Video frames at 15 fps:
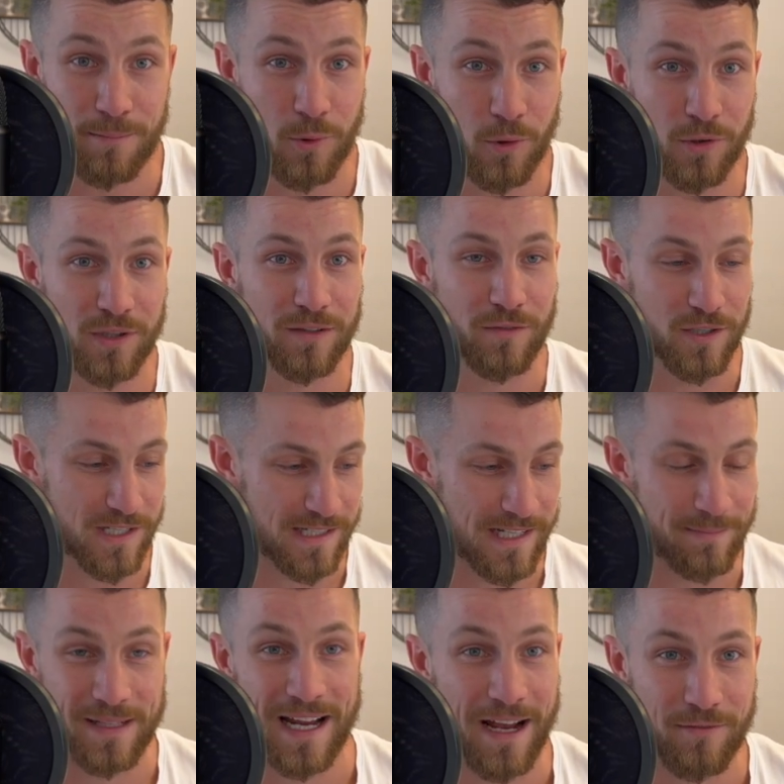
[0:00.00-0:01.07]
holder versus versus
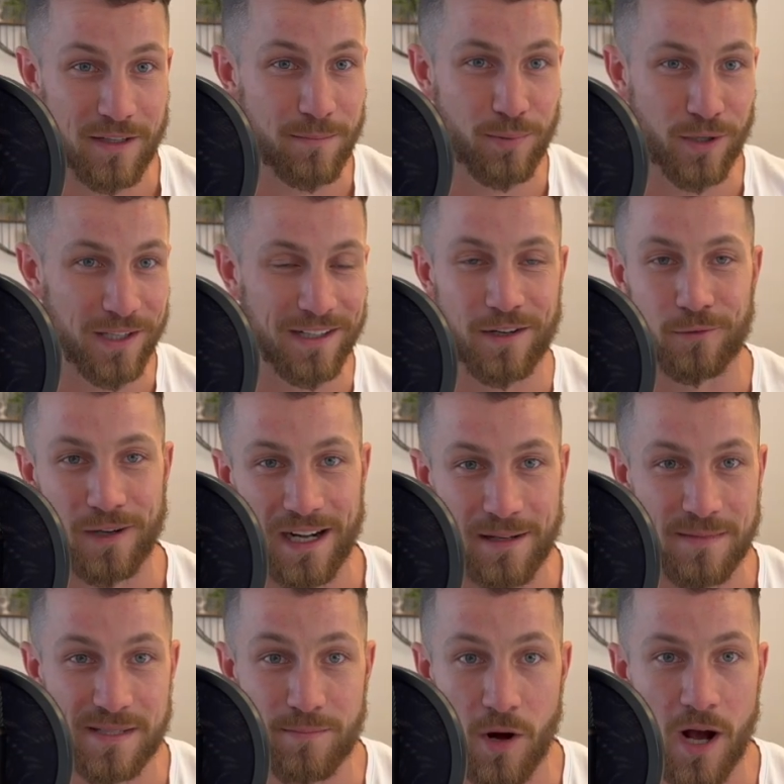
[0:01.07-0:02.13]
me having to put it in a random
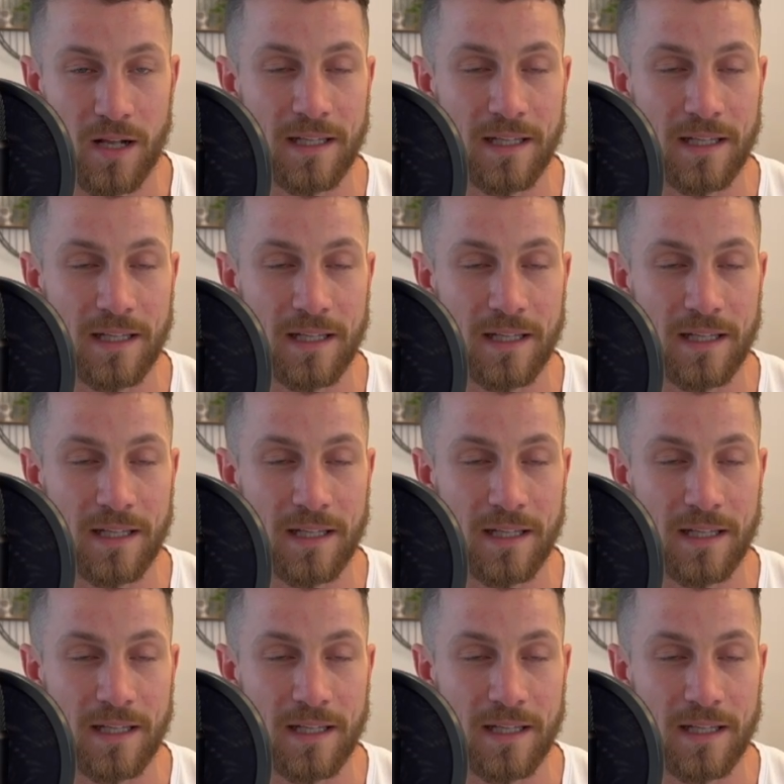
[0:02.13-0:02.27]
spot.